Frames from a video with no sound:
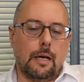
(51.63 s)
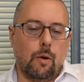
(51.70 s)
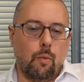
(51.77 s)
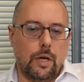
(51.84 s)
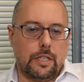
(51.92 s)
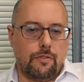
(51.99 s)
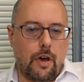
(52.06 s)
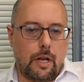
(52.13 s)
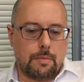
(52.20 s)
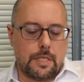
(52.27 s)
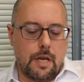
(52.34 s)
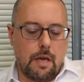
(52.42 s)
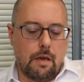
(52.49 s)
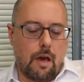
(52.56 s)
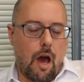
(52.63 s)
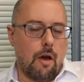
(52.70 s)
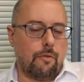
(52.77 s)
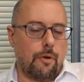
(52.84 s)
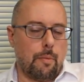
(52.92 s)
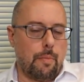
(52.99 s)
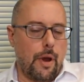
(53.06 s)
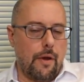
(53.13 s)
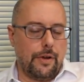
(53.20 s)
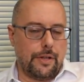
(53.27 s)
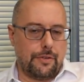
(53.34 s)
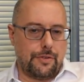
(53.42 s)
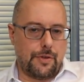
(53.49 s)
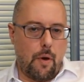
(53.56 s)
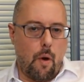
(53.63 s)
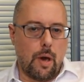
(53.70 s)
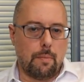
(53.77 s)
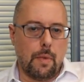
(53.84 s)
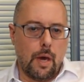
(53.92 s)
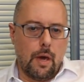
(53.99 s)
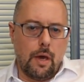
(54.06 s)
We developed it over a period of time,